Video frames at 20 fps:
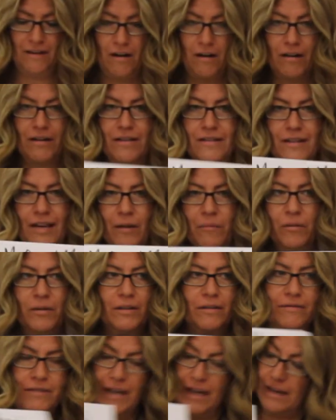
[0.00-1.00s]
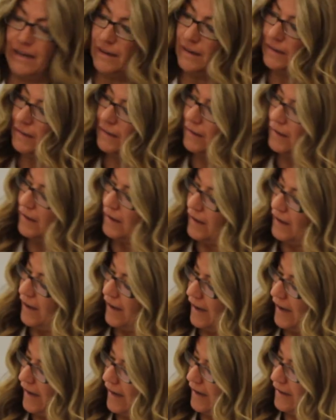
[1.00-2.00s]
our table of data.
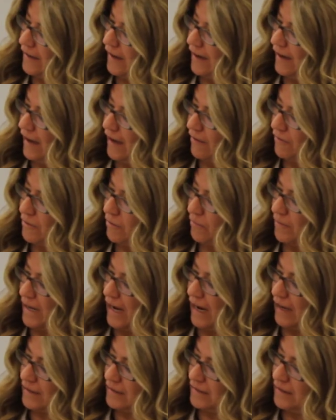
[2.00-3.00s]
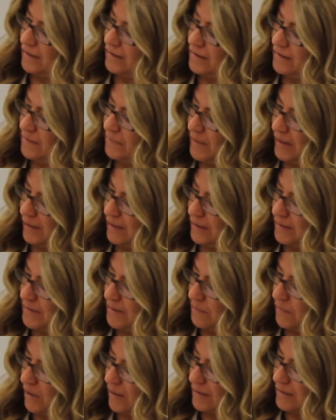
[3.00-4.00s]
And I have the reactant,
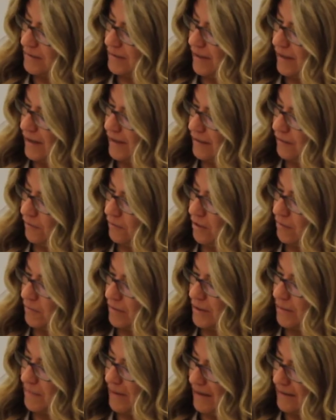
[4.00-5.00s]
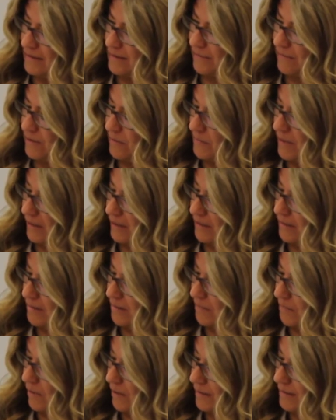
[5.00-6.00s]
magnesium oxide, along with the mass of the
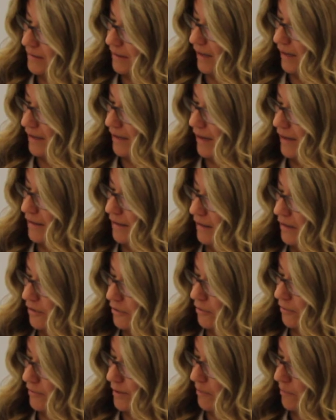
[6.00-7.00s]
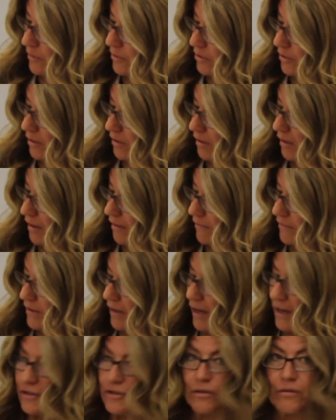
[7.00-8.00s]
magnesium oxide and the initial temperature of
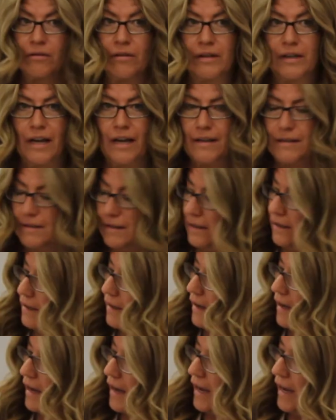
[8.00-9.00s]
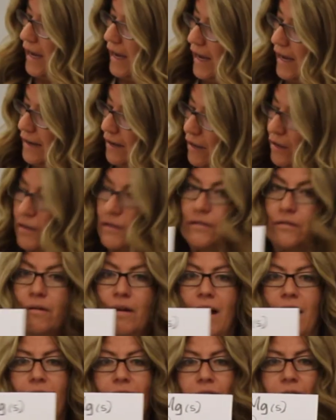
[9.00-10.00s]
the hydrochloric acid. And I also
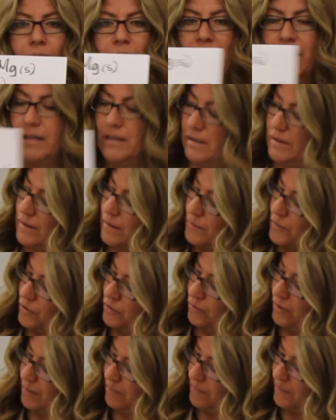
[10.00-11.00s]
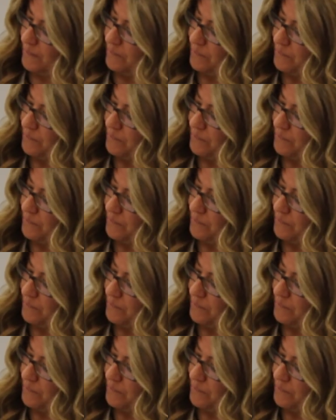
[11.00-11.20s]
have the magnesium strip,